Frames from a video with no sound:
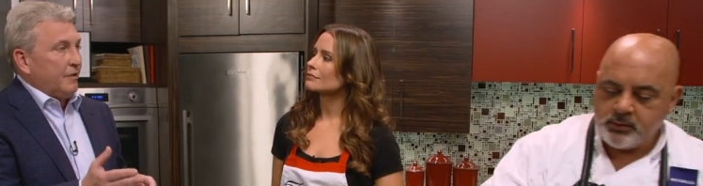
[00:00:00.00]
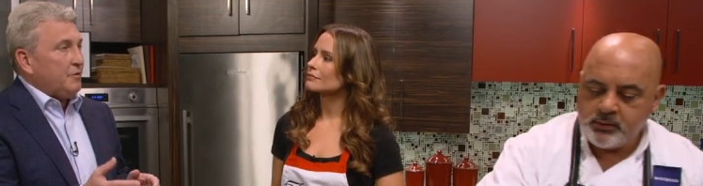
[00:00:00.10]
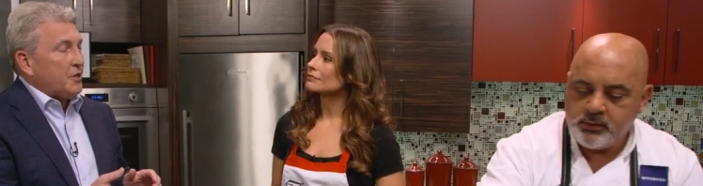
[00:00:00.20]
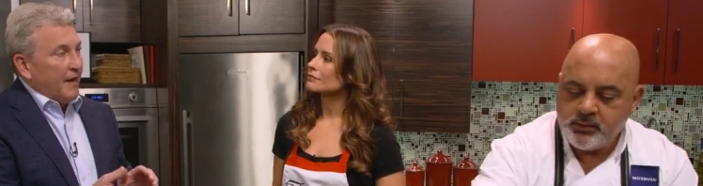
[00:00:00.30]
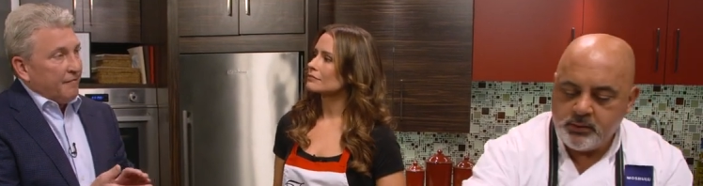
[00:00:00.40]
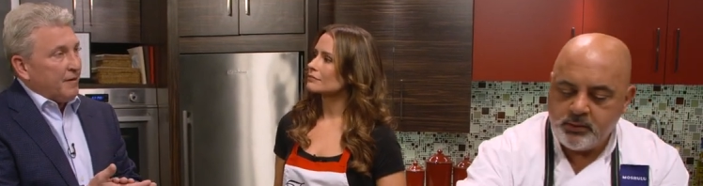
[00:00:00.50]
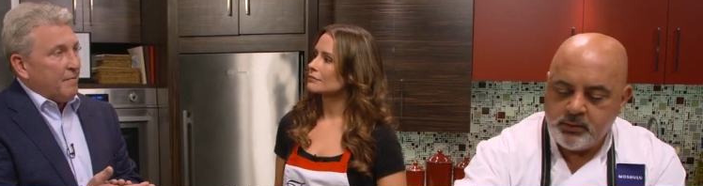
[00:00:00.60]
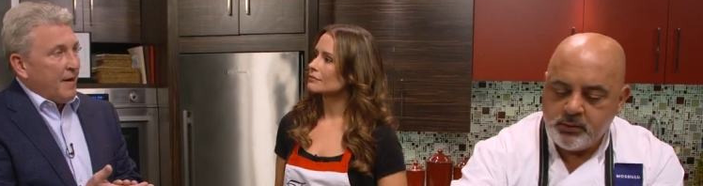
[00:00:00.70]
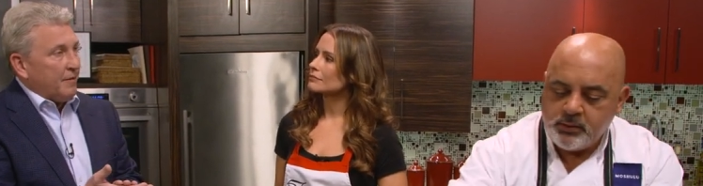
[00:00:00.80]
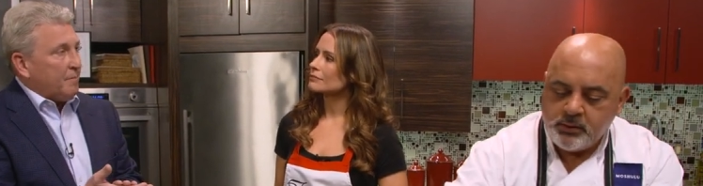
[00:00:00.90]
Speaker 1: use half
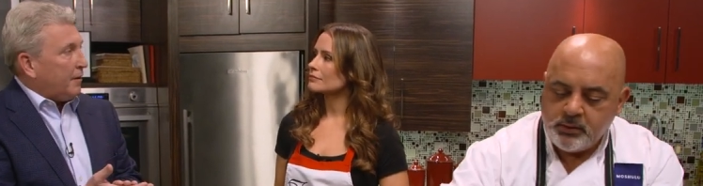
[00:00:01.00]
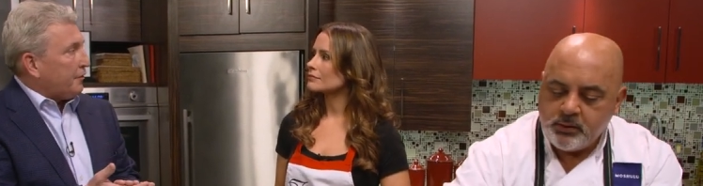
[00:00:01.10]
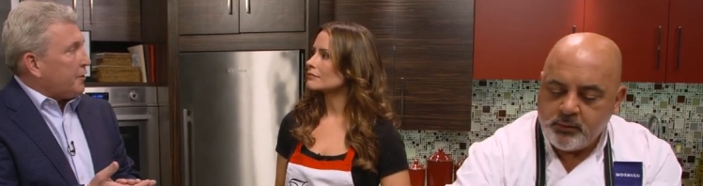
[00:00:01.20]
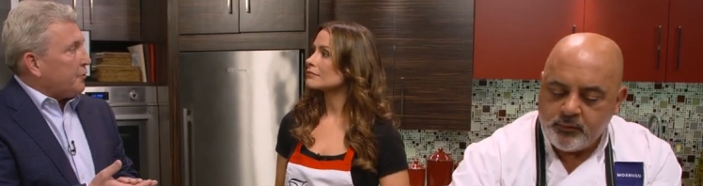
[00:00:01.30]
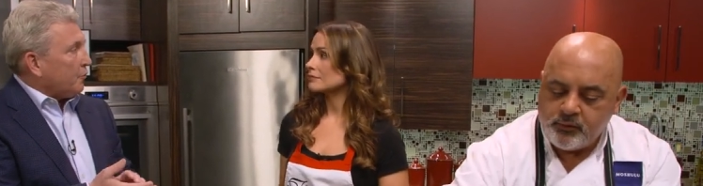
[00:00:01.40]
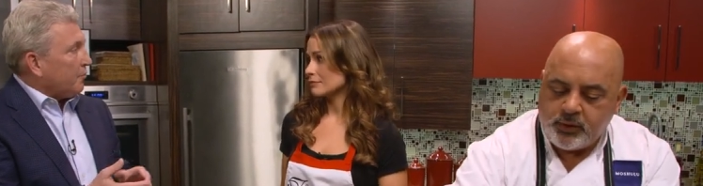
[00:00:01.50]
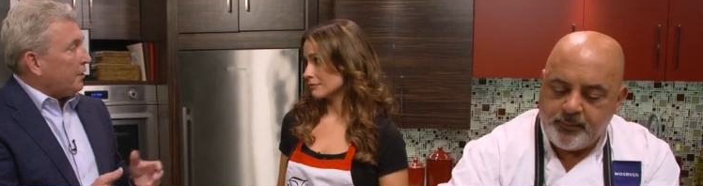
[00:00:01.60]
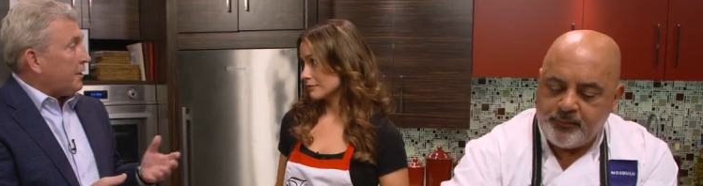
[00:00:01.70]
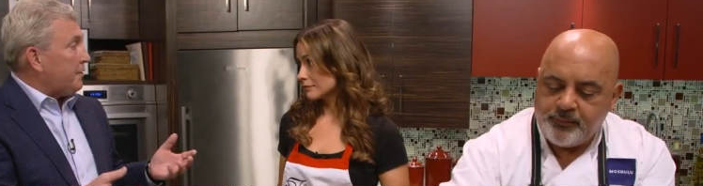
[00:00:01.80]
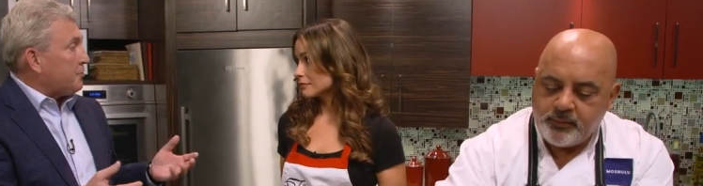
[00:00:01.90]
the amount of butter you
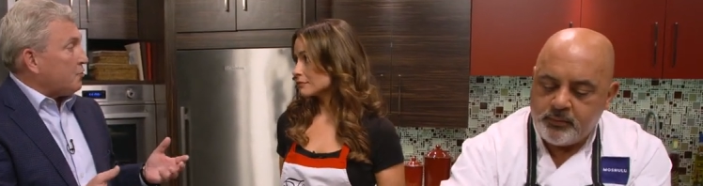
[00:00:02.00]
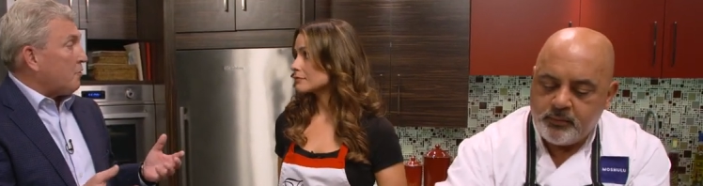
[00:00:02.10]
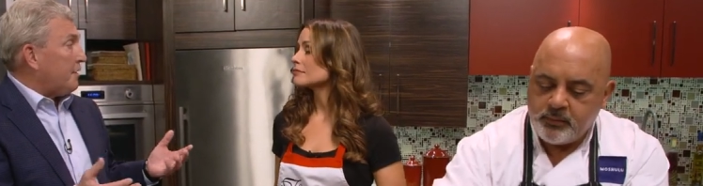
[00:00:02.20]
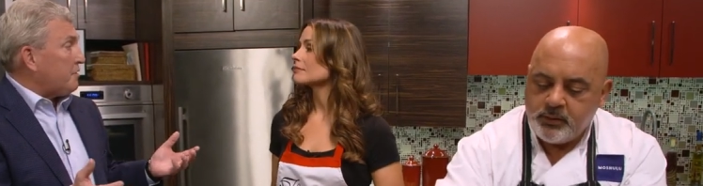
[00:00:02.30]
normally right. use, and try and